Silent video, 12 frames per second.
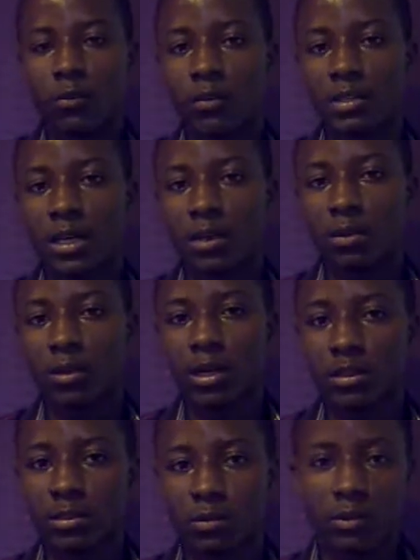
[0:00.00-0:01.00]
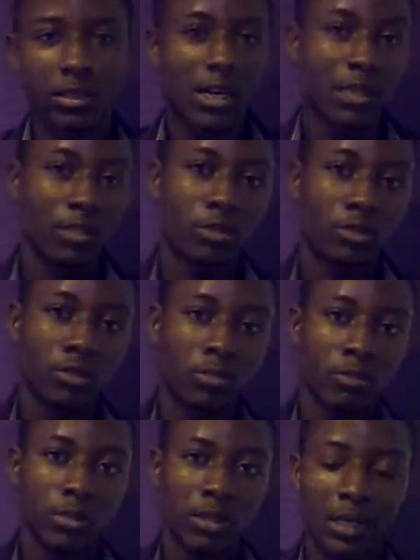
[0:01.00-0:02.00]
which are known as the
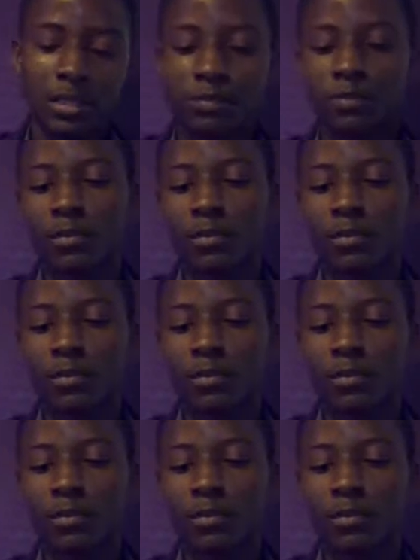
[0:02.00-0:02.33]
thrombocytes.